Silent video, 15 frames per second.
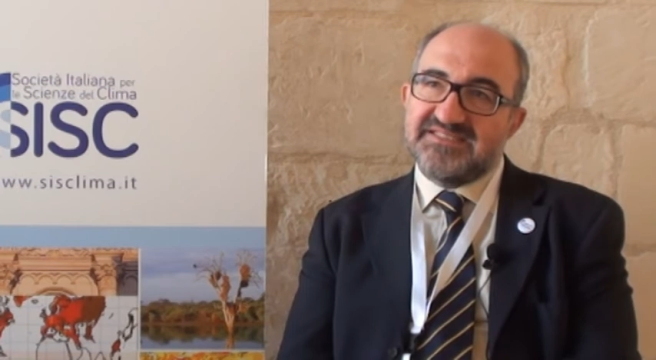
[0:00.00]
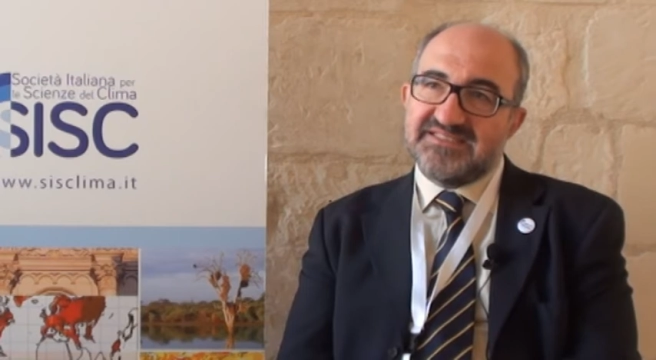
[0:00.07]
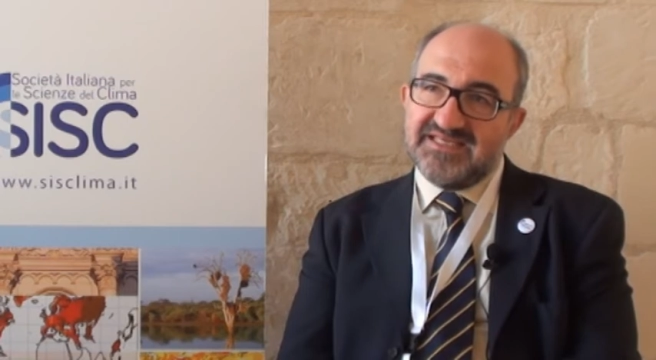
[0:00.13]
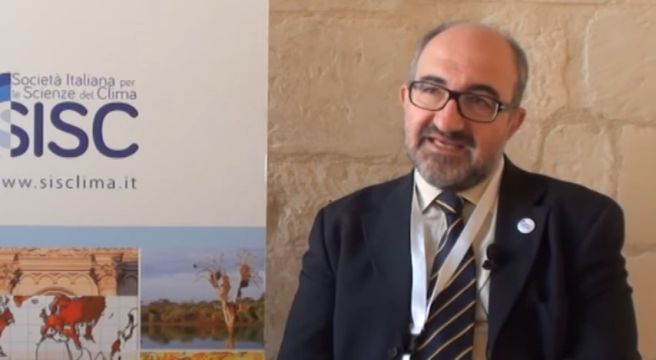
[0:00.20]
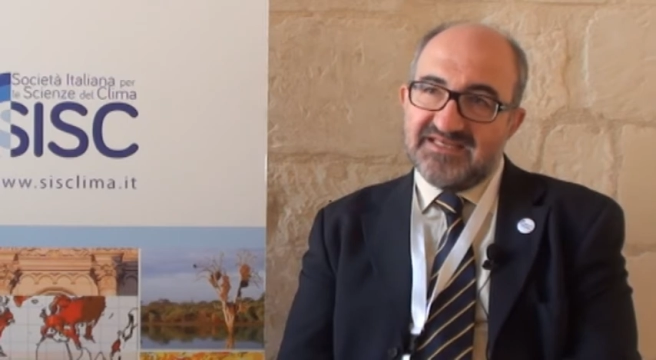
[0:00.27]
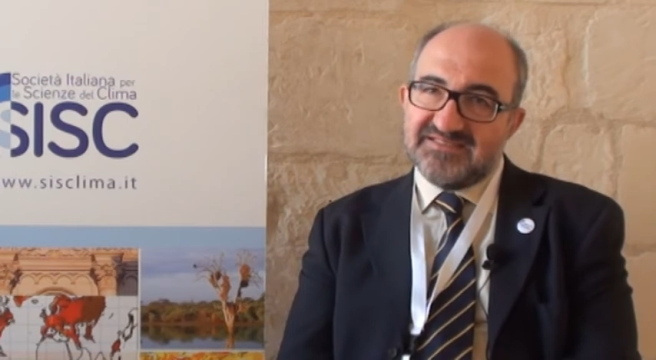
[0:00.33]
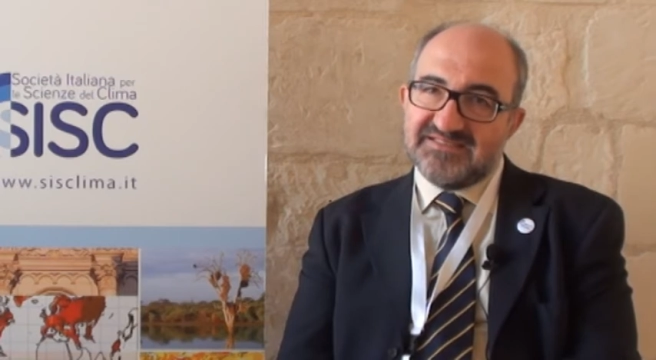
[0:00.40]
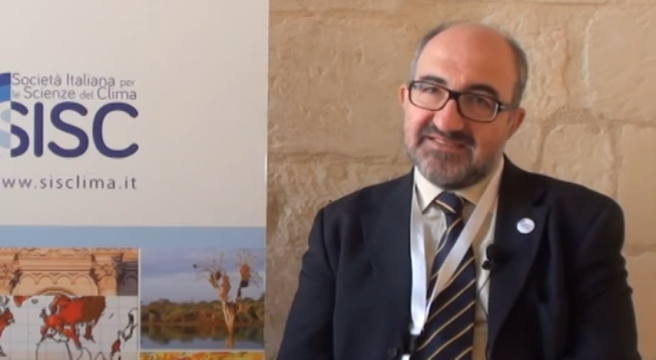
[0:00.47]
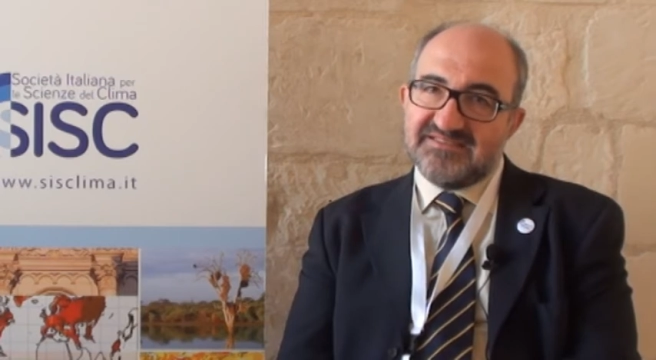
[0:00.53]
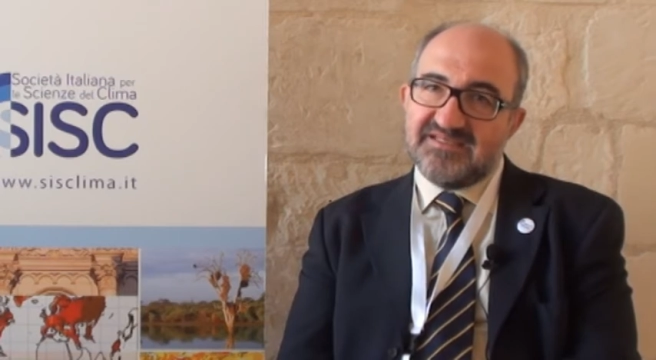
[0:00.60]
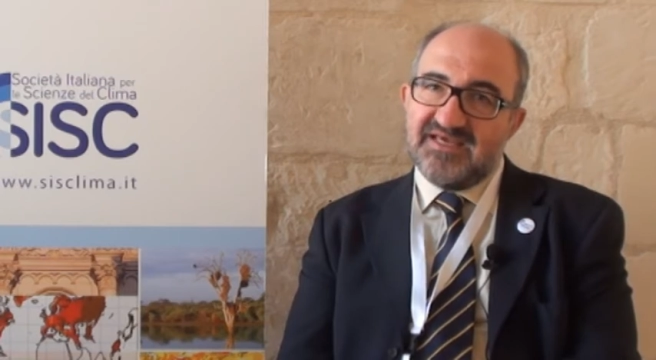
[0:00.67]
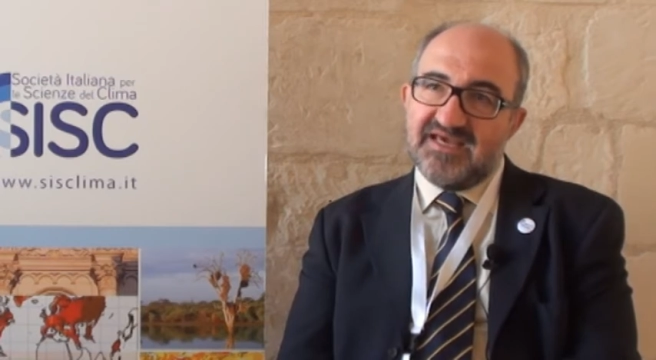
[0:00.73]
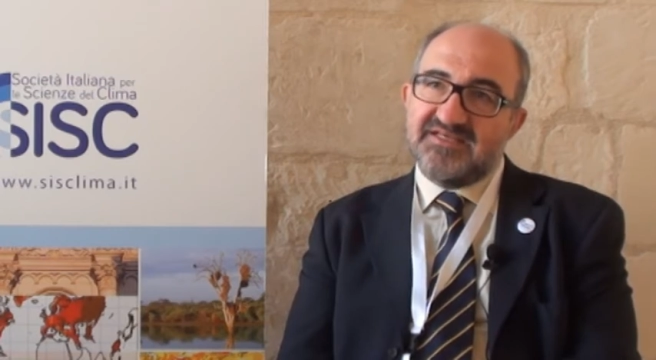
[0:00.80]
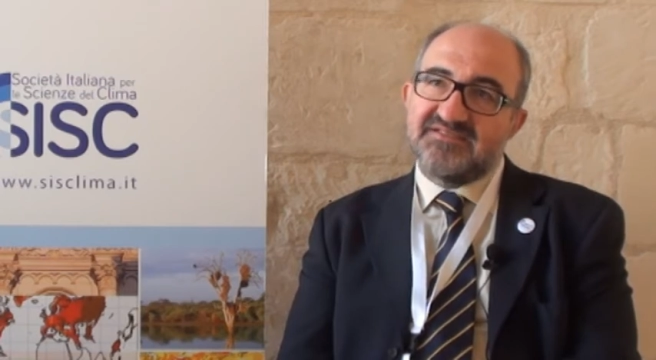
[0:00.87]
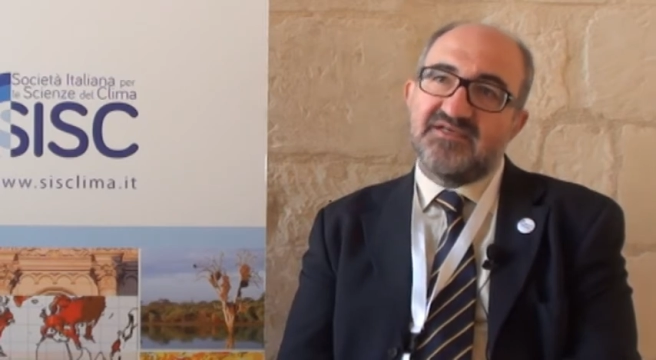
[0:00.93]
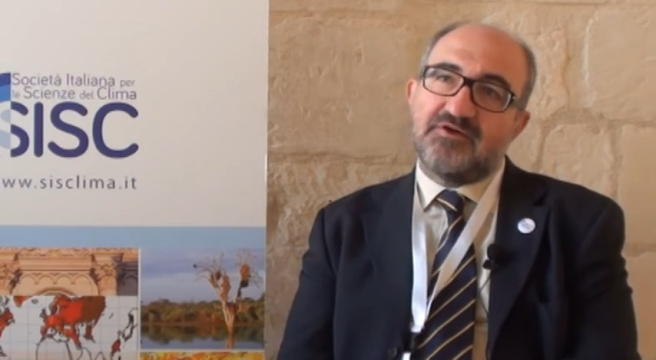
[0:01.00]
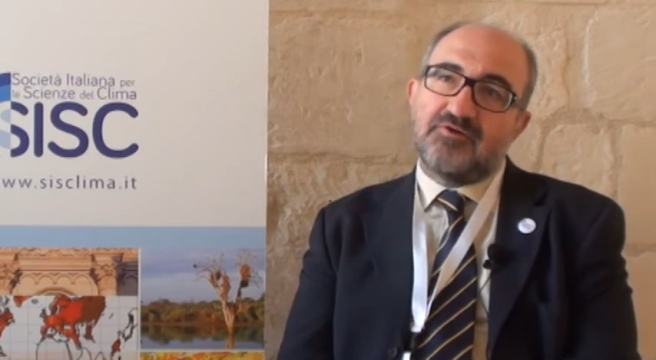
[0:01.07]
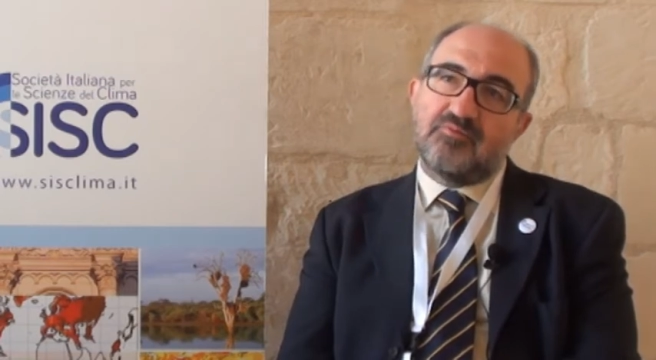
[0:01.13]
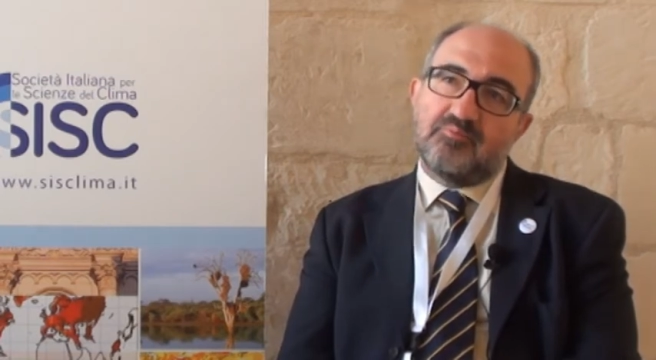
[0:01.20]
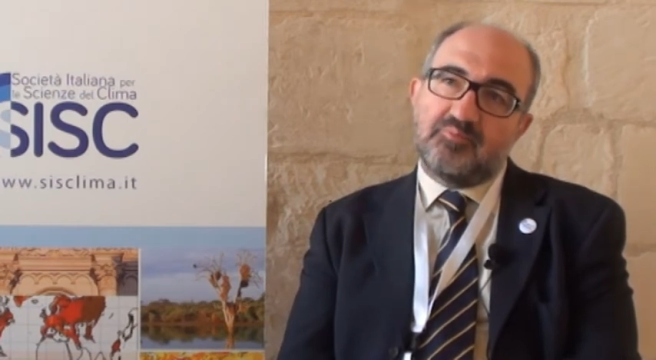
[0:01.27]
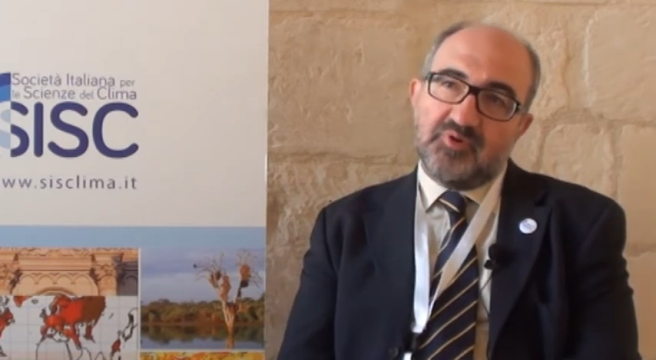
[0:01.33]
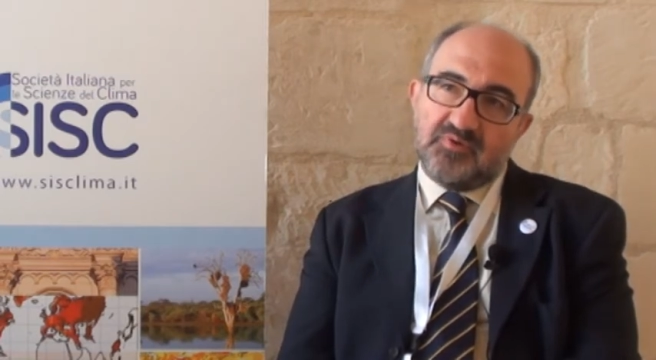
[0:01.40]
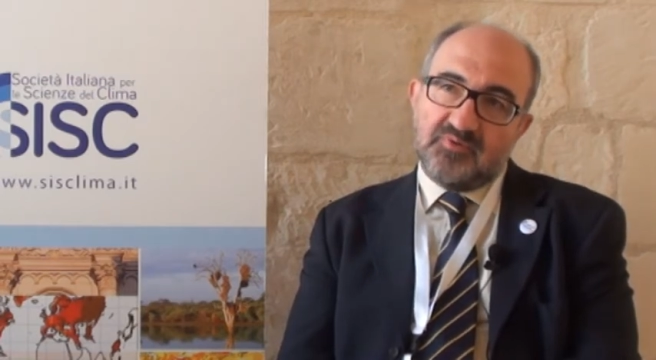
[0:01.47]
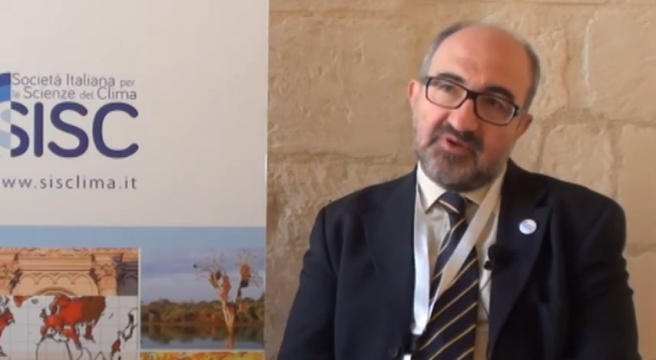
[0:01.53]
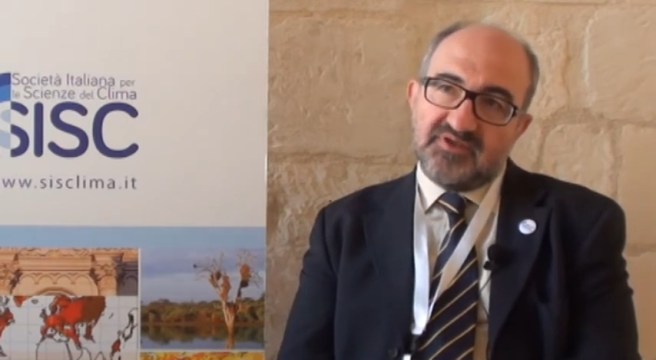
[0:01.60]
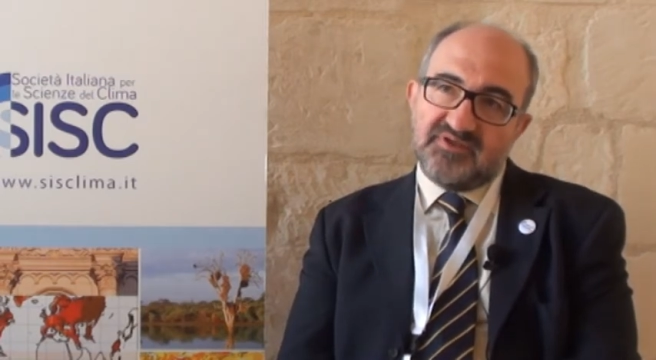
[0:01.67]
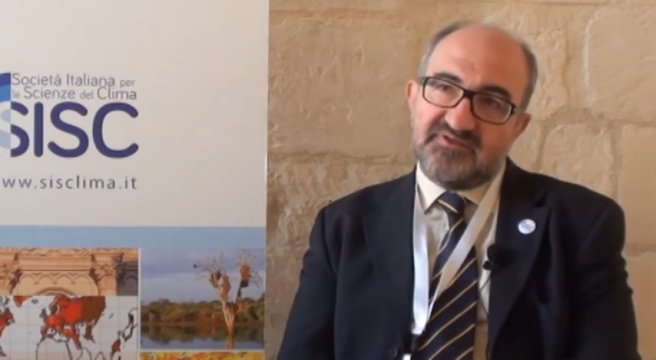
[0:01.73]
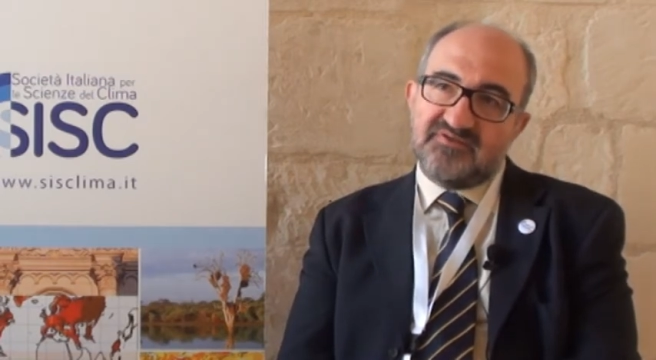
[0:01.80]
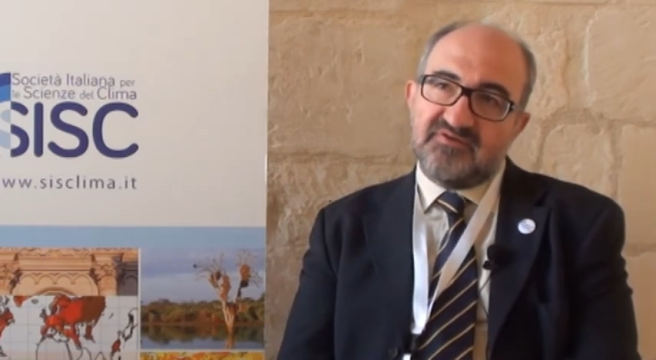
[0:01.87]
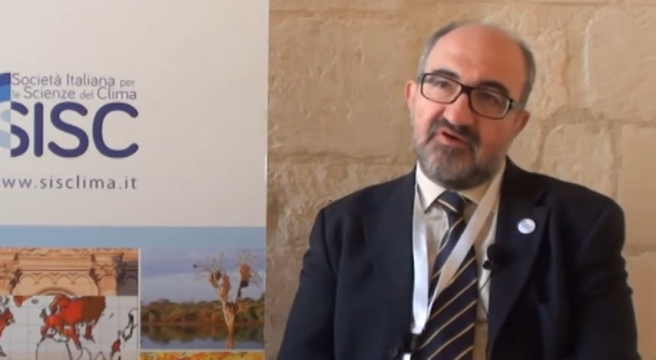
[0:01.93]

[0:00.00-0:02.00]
sense as a component